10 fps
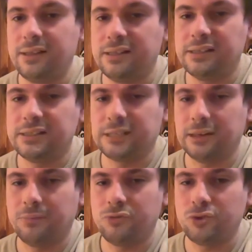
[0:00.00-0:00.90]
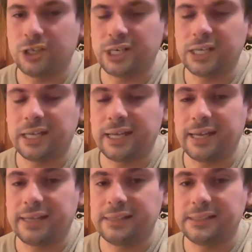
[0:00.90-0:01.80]
some trigger
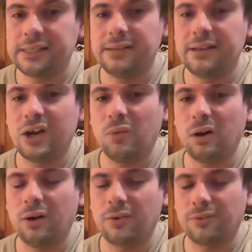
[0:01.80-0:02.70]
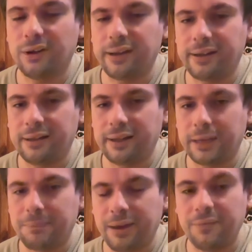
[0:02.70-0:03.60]
hands. Now, what I really like
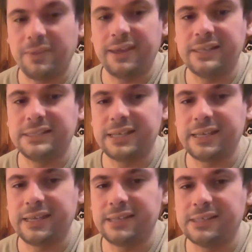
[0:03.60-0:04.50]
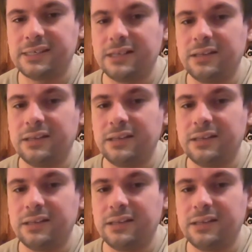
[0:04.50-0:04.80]
about this is